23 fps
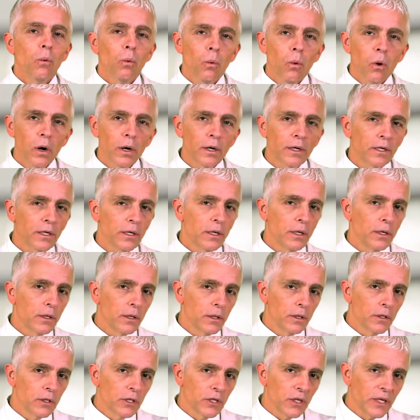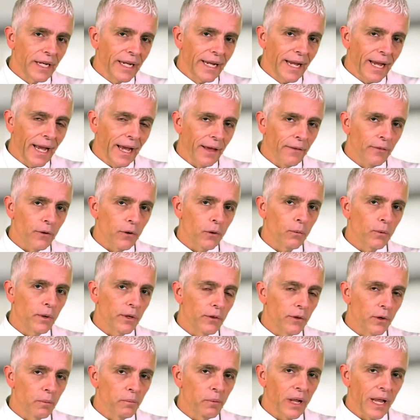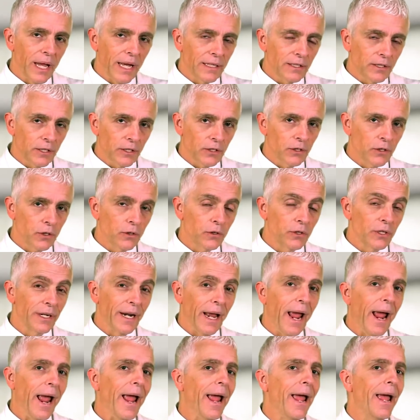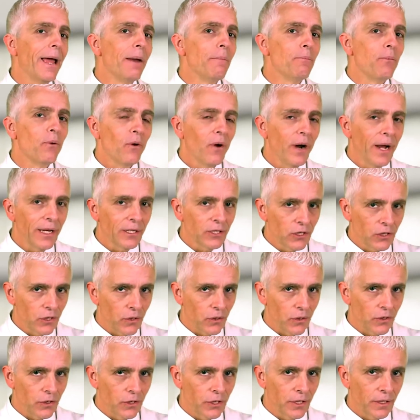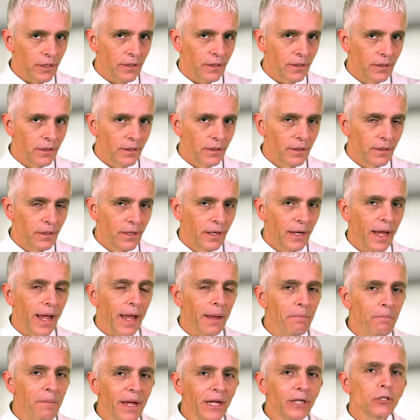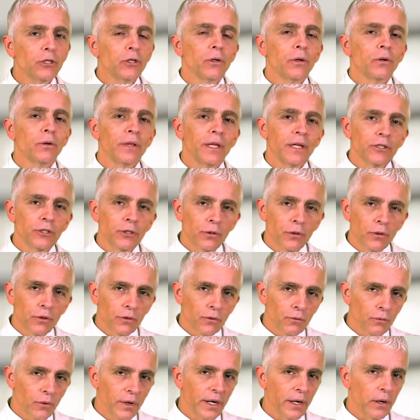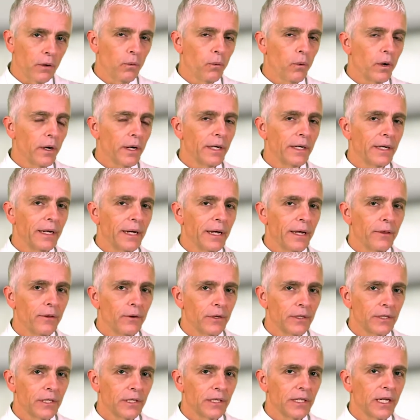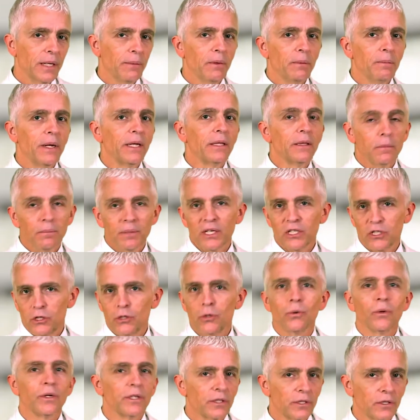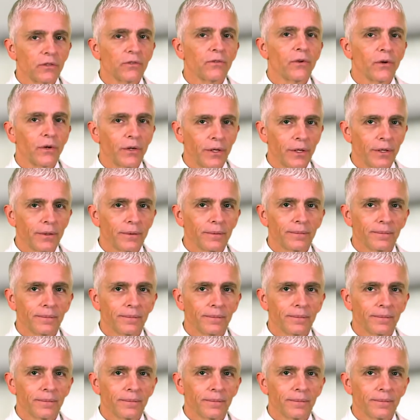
work together with your plastic surgeon and breast surgeon and make sure that you three are working together as a team to make the best choices for you.